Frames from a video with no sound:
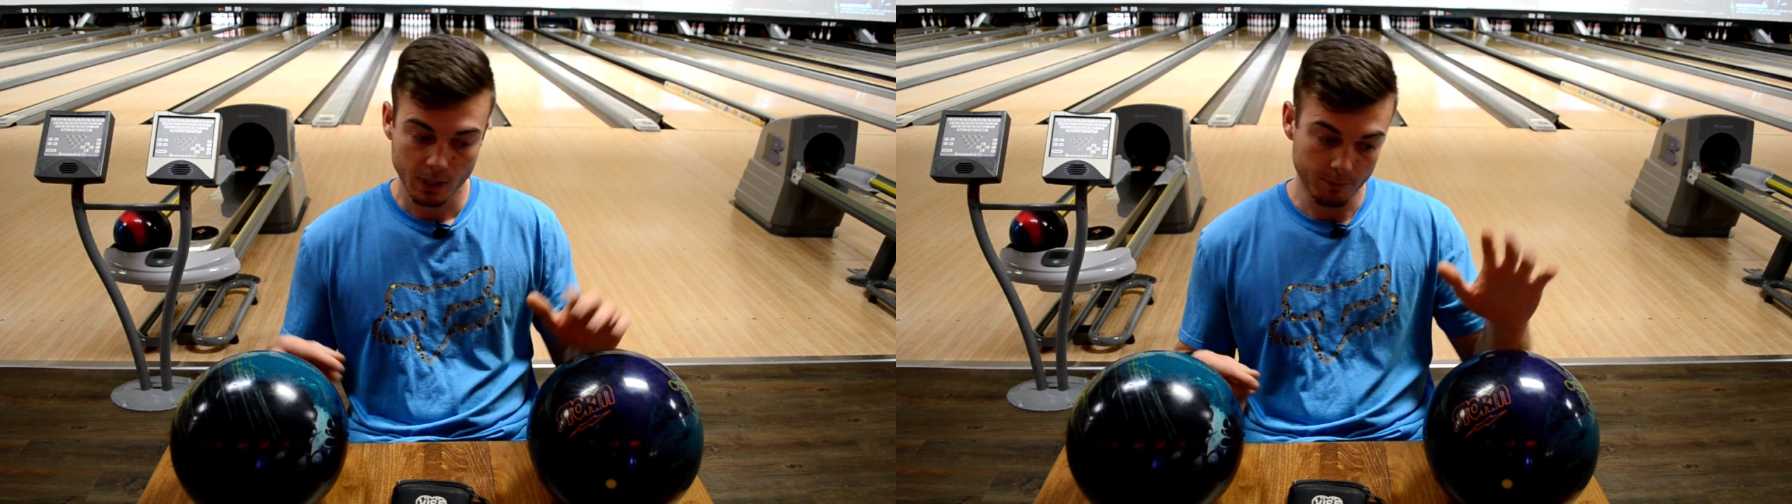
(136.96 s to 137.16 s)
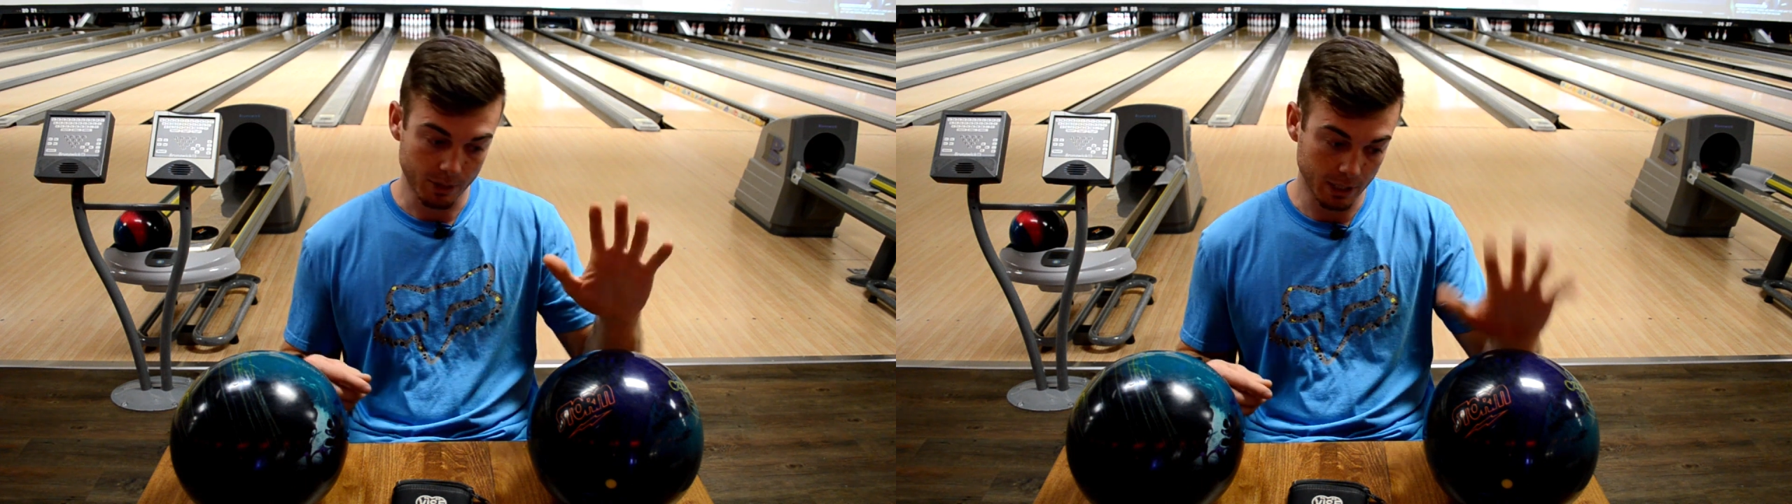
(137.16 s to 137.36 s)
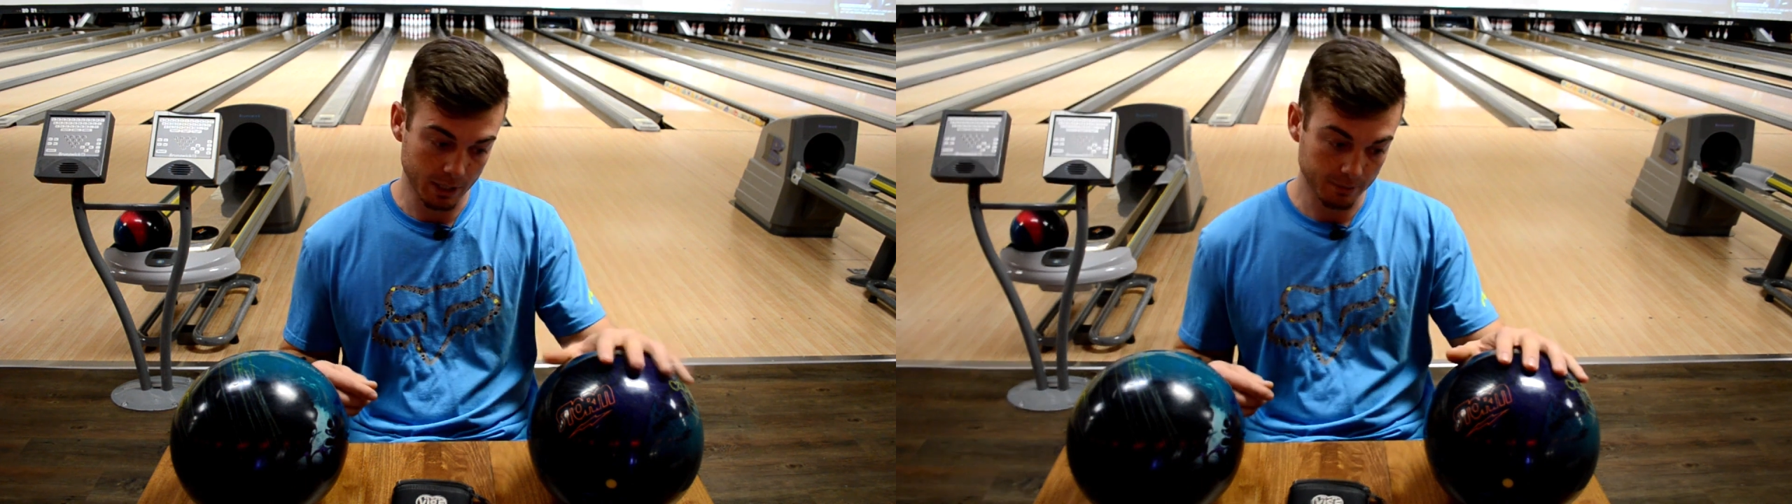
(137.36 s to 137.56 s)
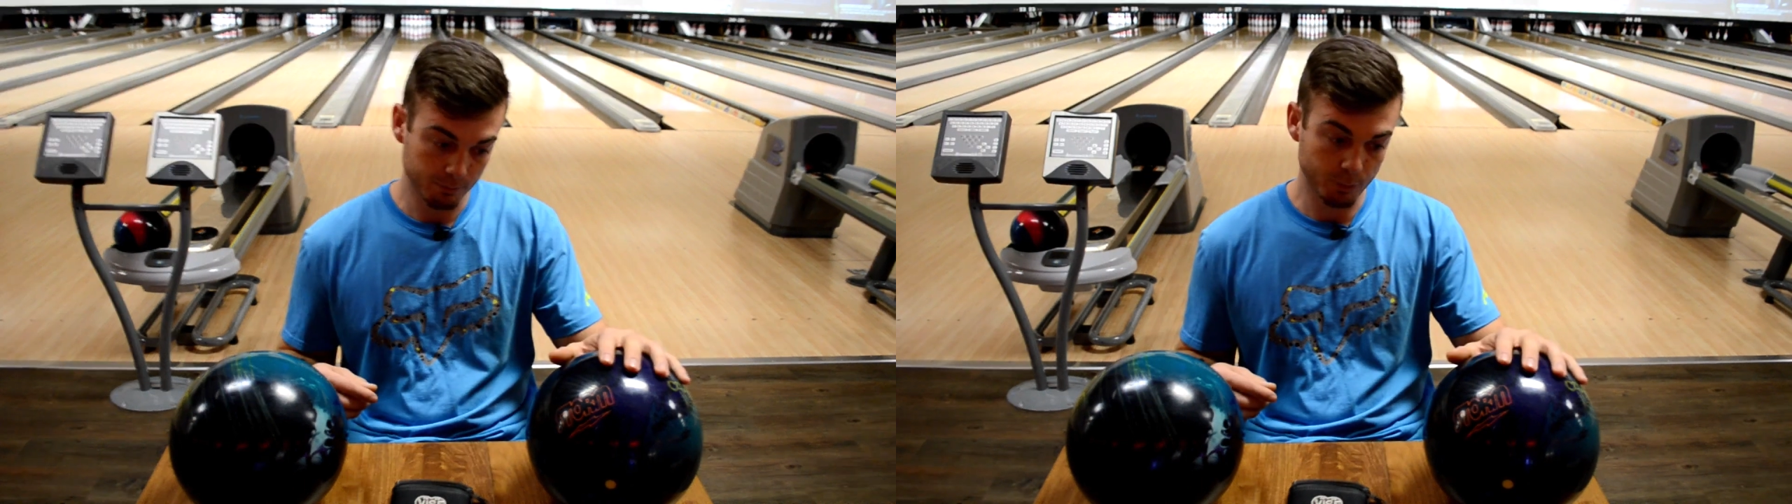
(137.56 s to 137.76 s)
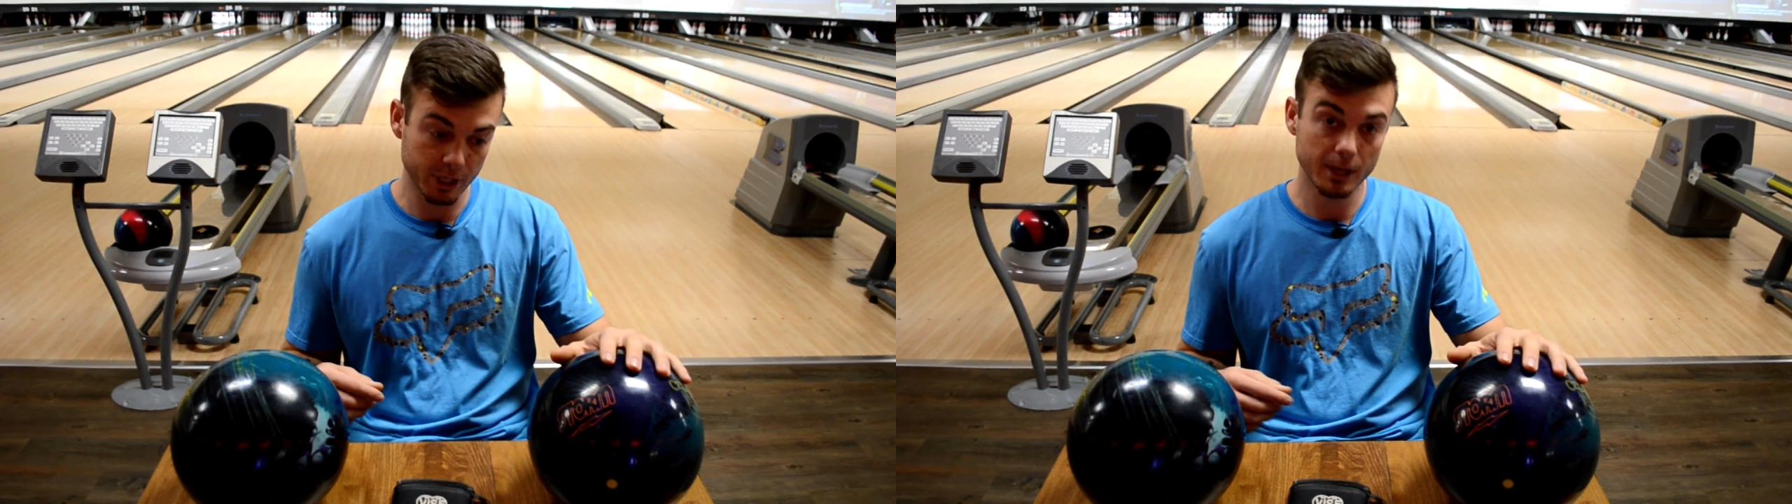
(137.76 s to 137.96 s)
my
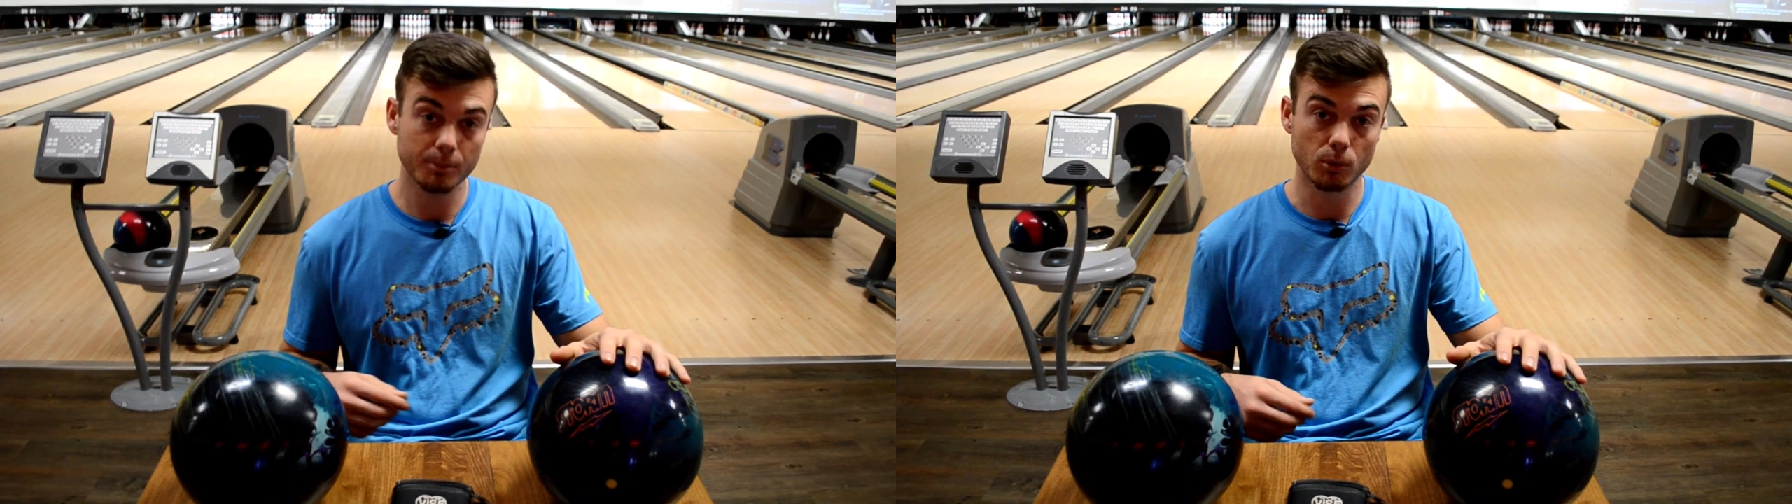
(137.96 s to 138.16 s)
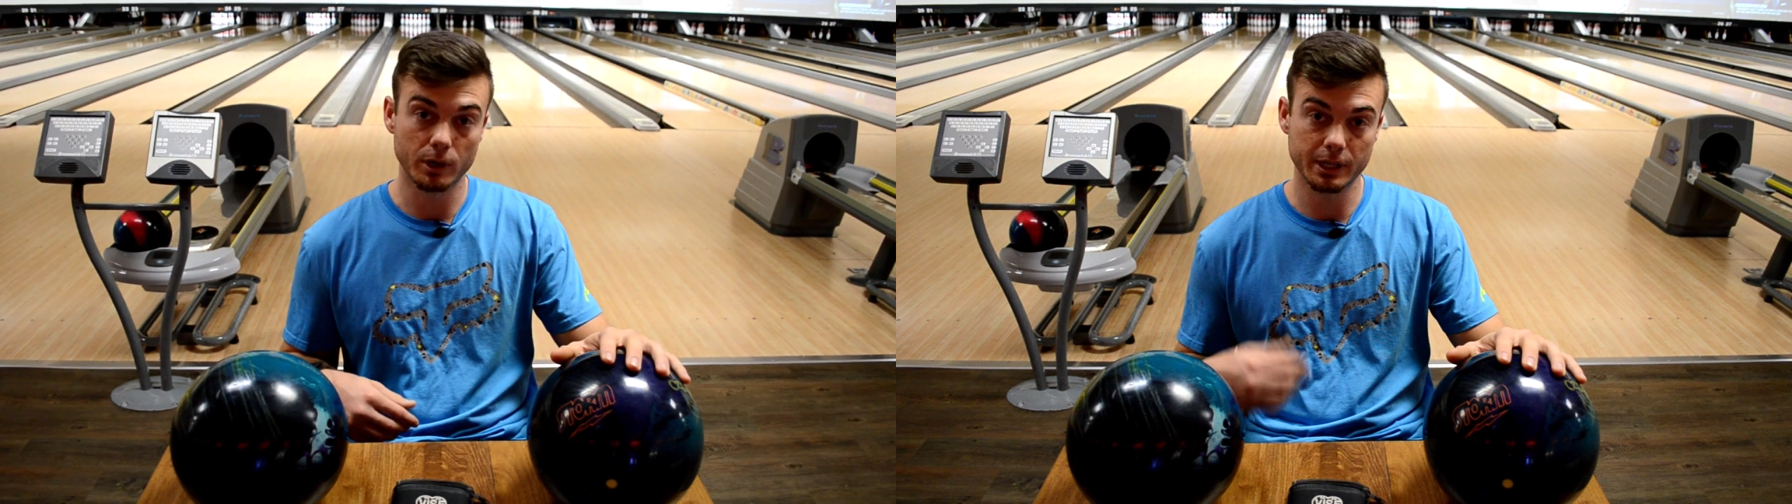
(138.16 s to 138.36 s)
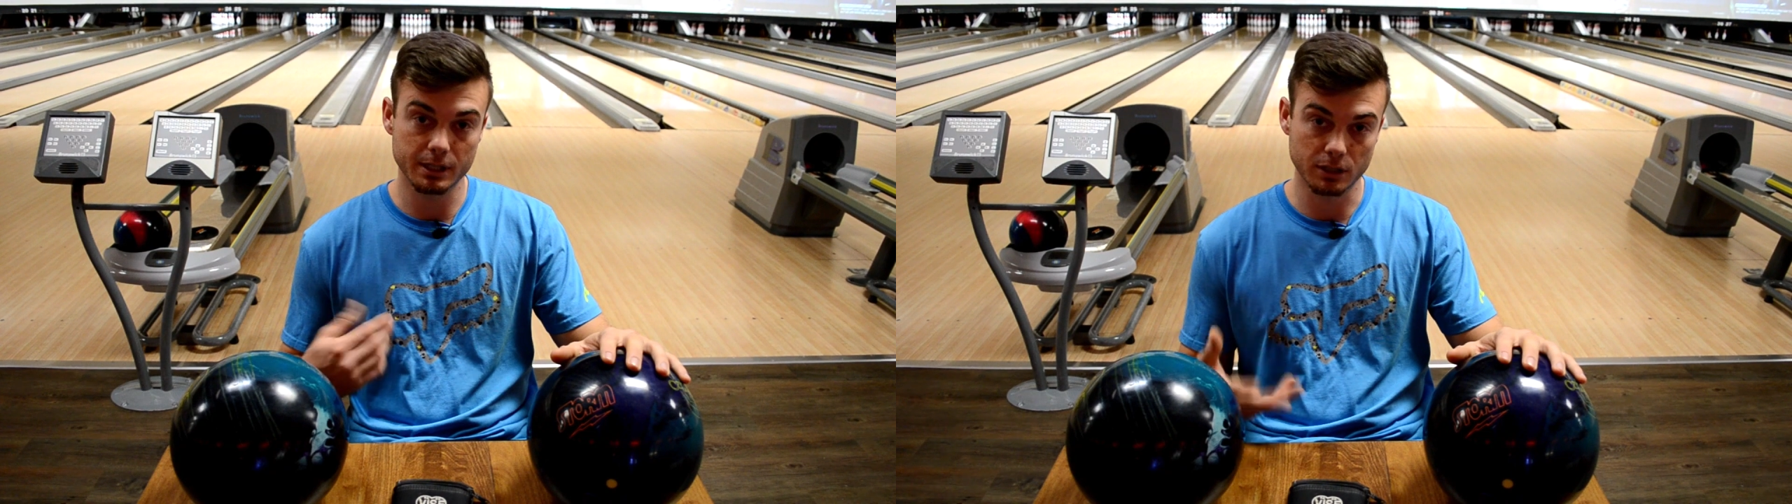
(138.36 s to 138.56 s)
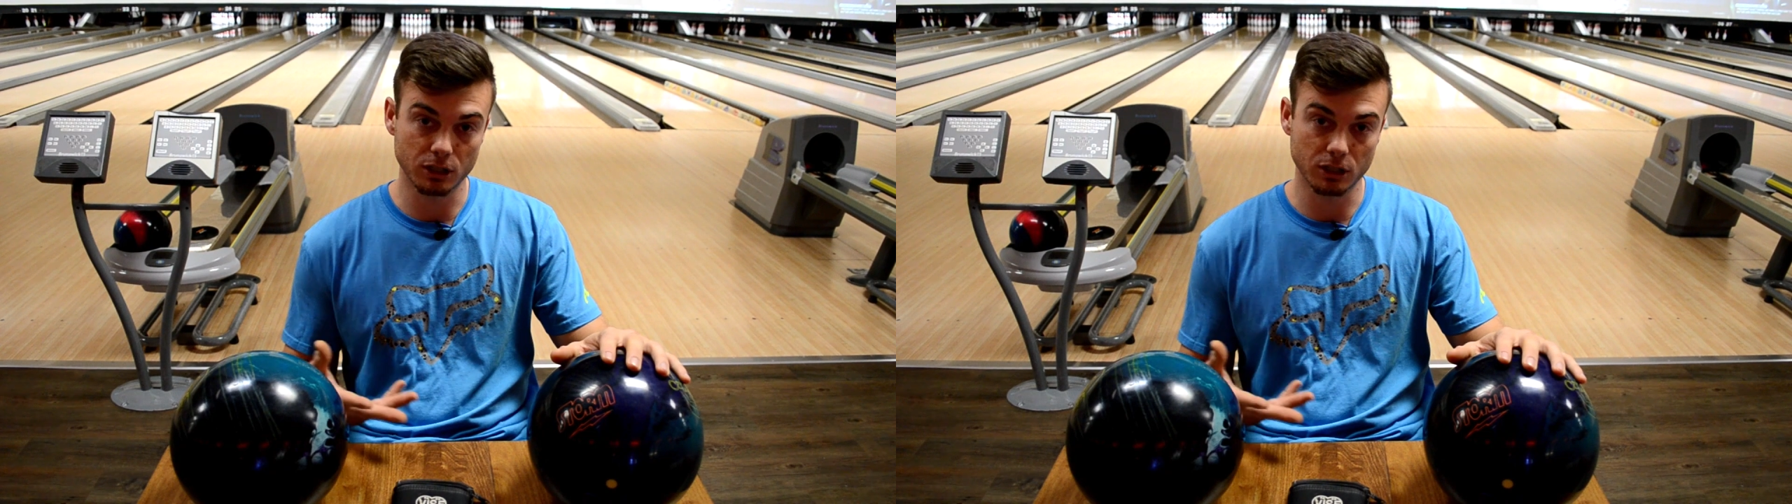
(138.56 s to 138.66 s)
pin up one is the